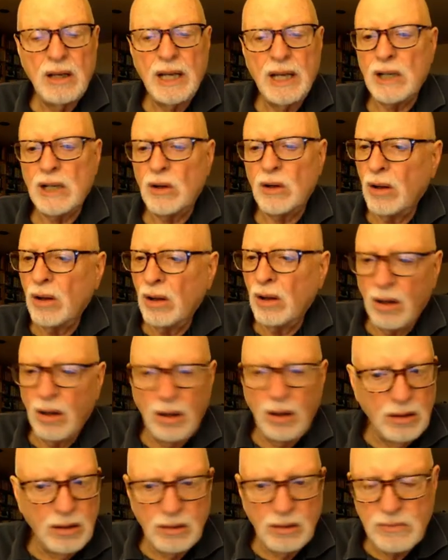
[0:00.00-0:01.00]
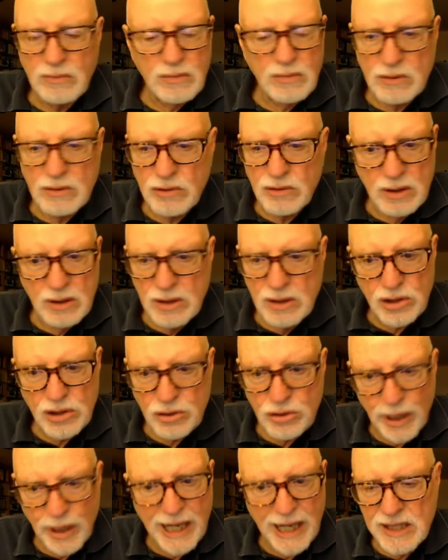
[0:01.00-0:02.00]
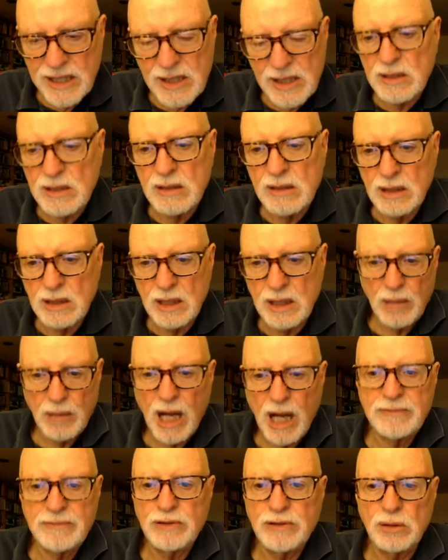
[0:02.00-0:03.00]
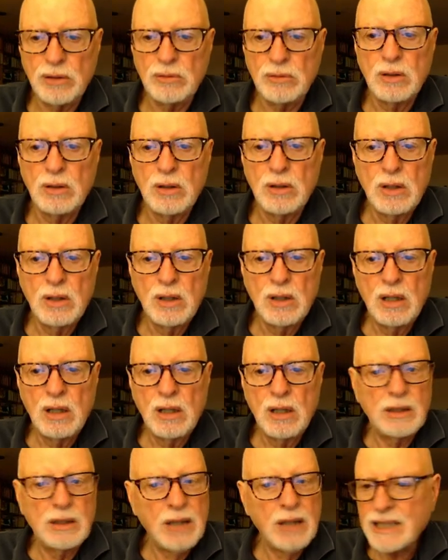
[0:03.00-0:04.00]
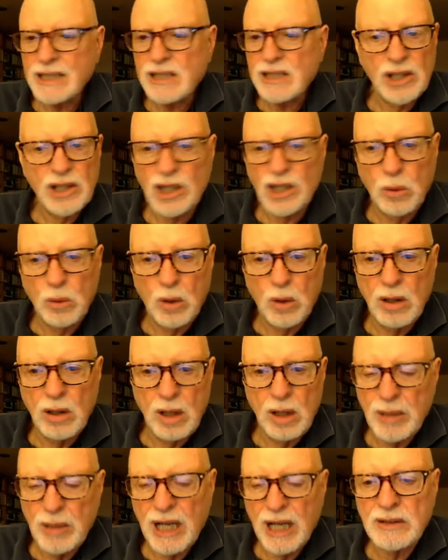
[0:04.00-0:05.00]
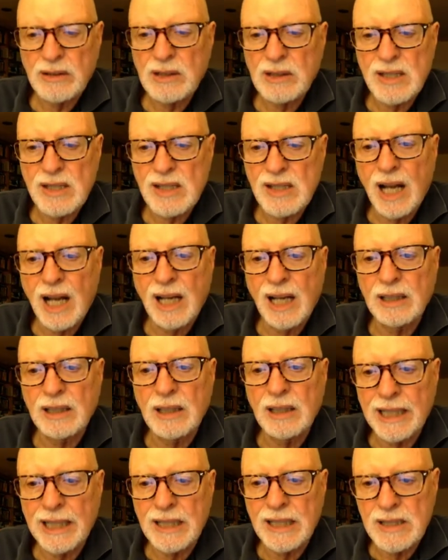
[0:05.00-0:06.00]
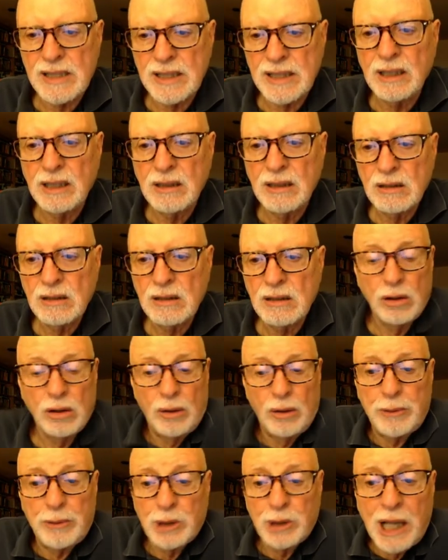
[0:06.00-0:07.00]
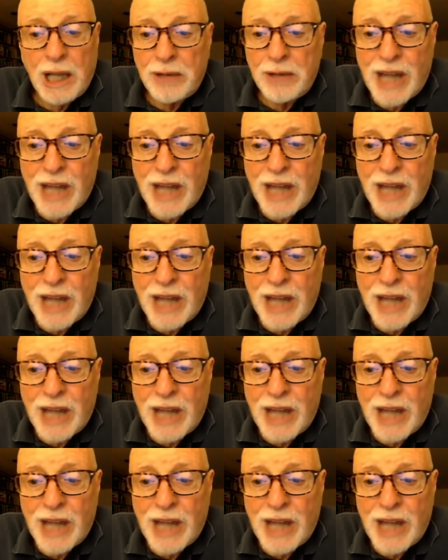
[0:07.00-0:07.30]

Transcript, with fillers: And all is traced, in my view, not to their quarrel about the Stalin legacy, although I would love